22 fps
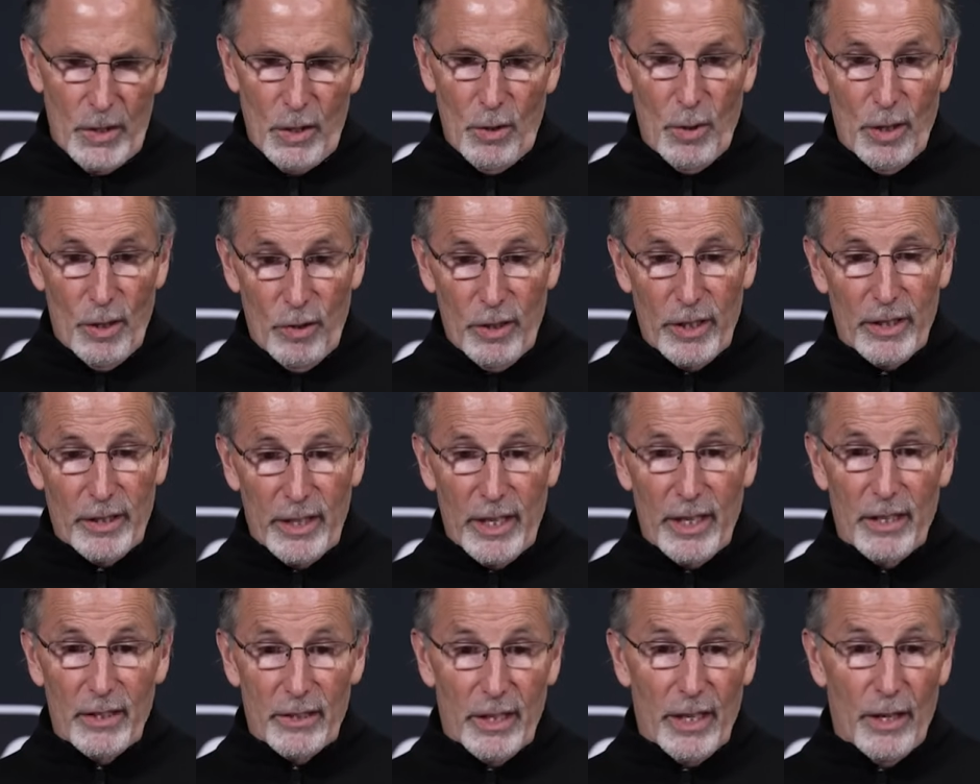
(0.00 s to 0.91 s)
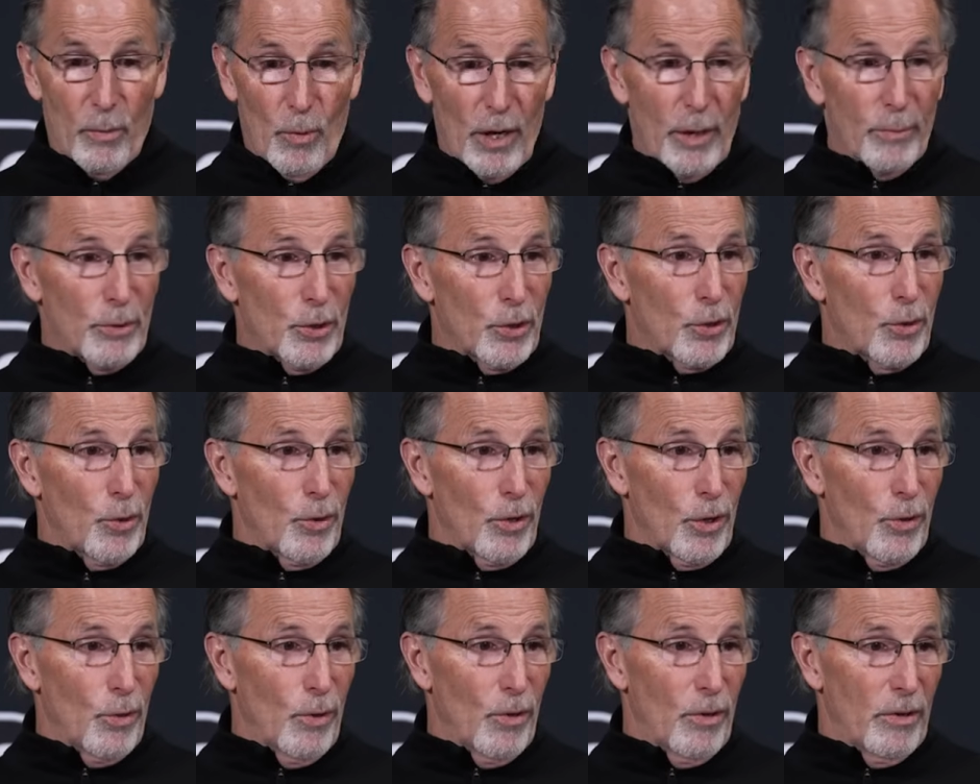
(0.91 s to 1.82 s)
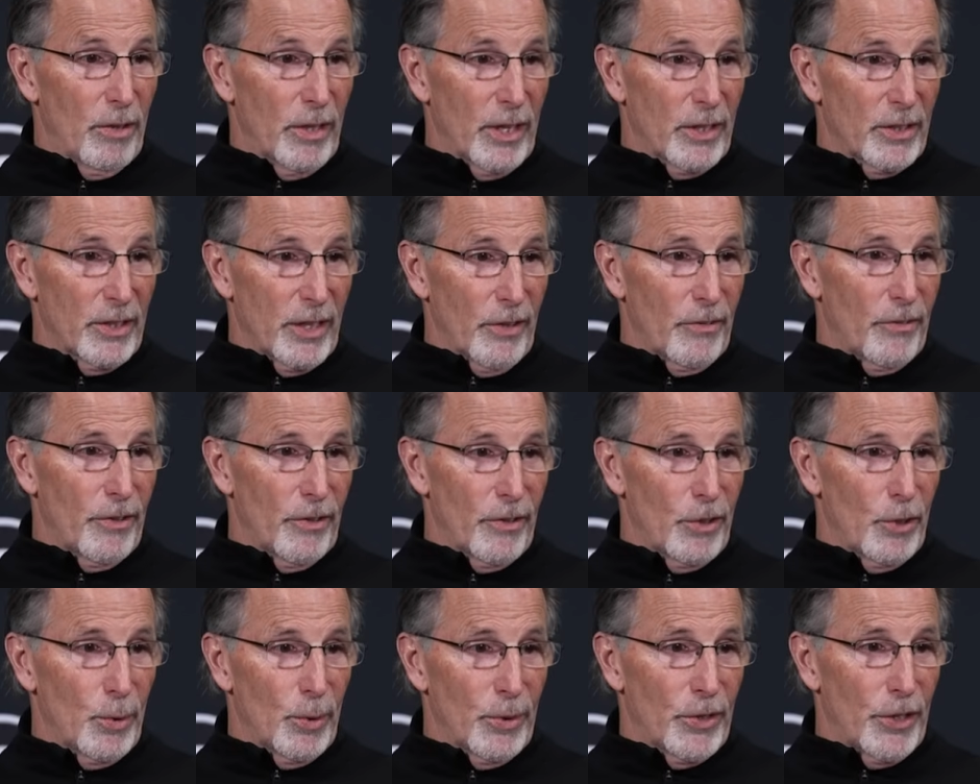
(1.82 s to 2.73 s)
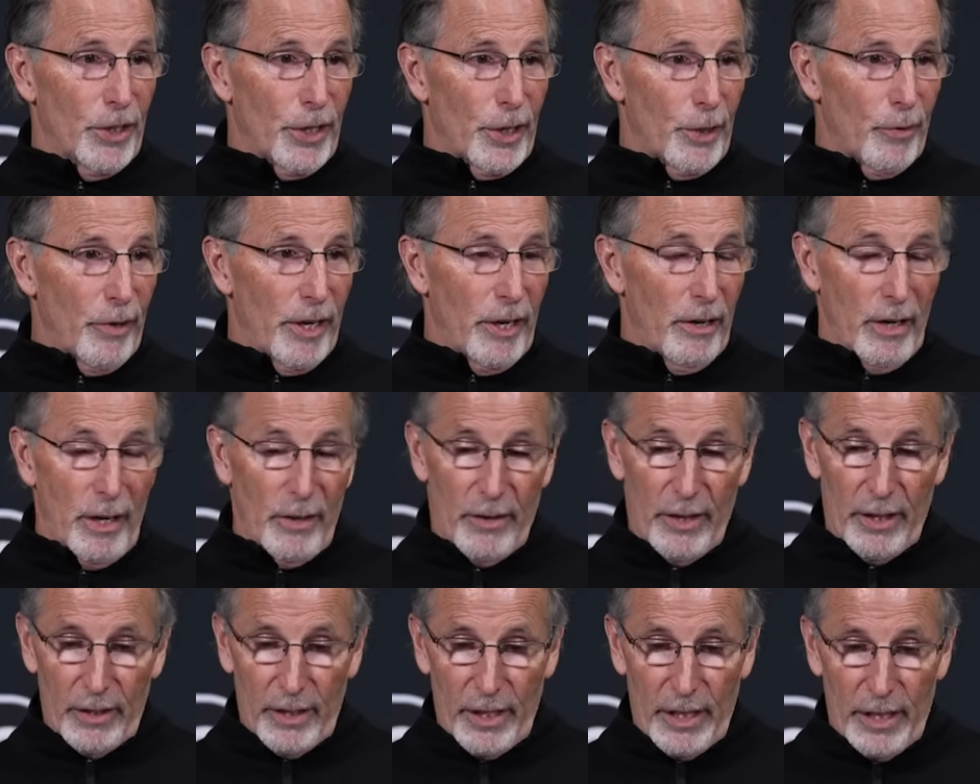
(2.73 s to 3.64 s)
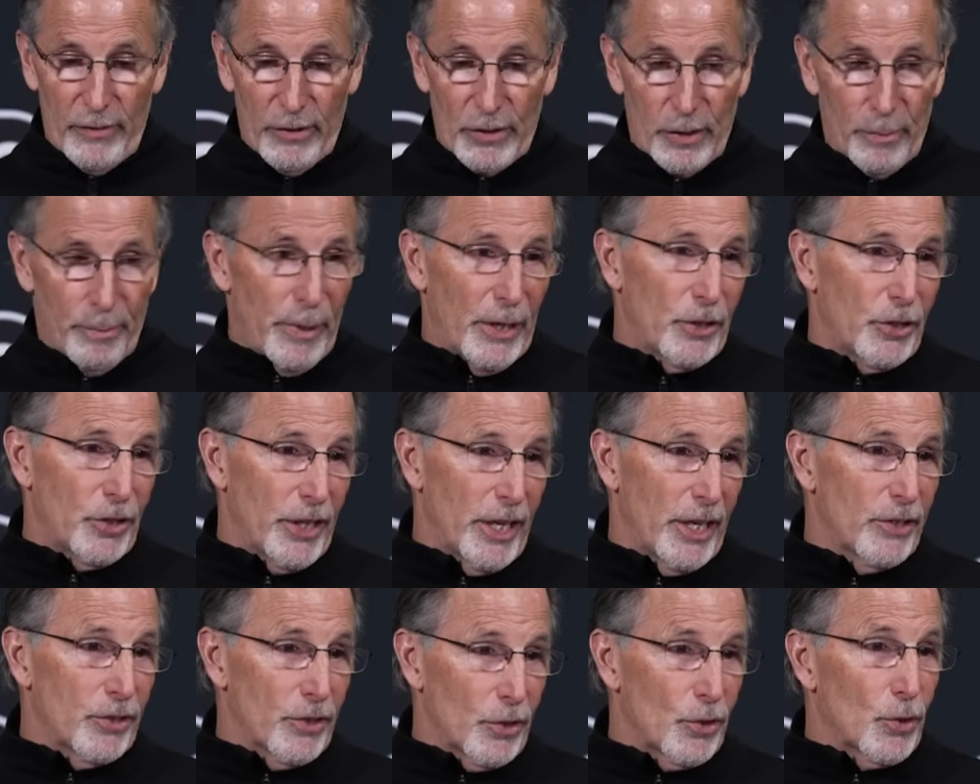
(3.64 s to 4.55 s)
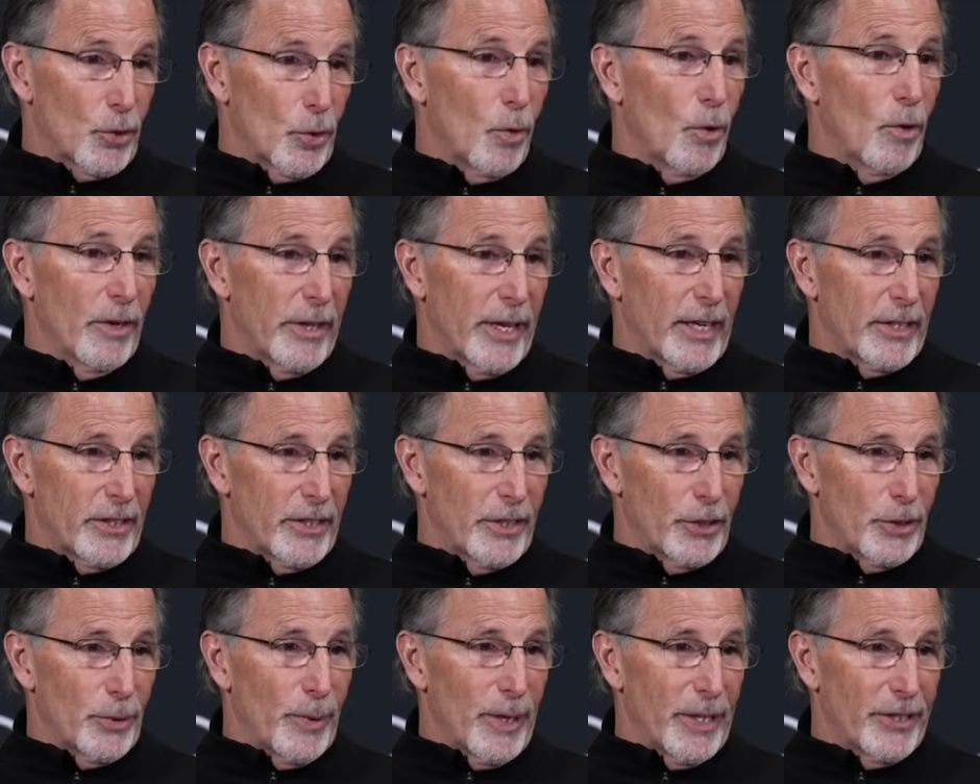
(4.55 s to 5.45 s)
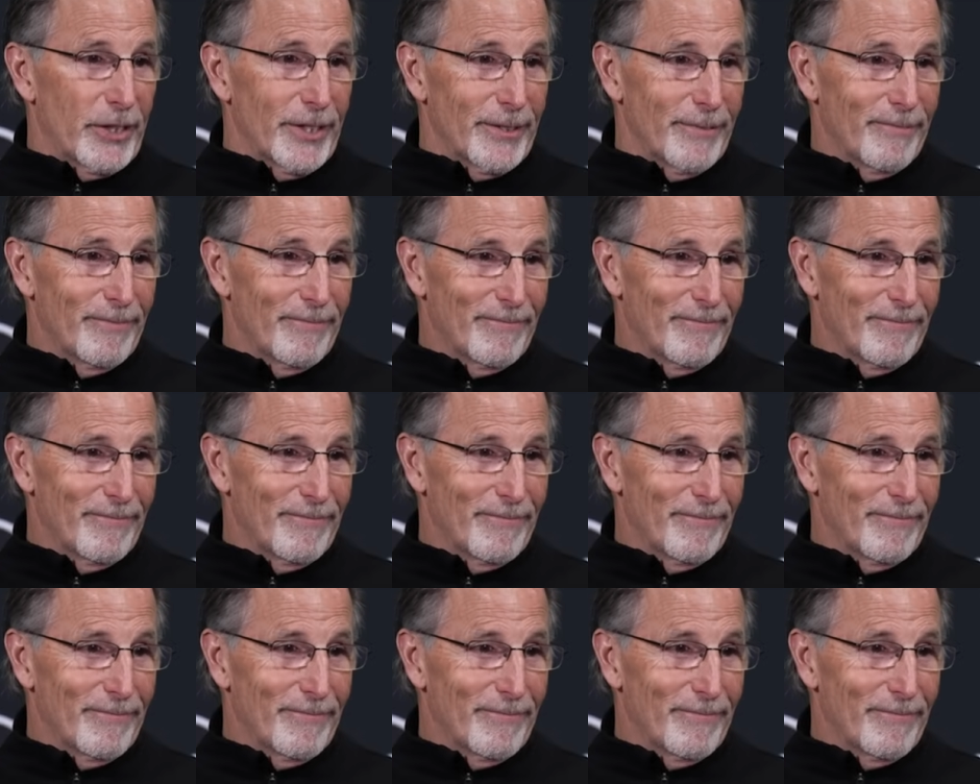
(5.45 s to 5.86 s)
No, I look at that as I want them to score a goal. It has nothing to do with their career. I think they give us the best chance to score in that situation.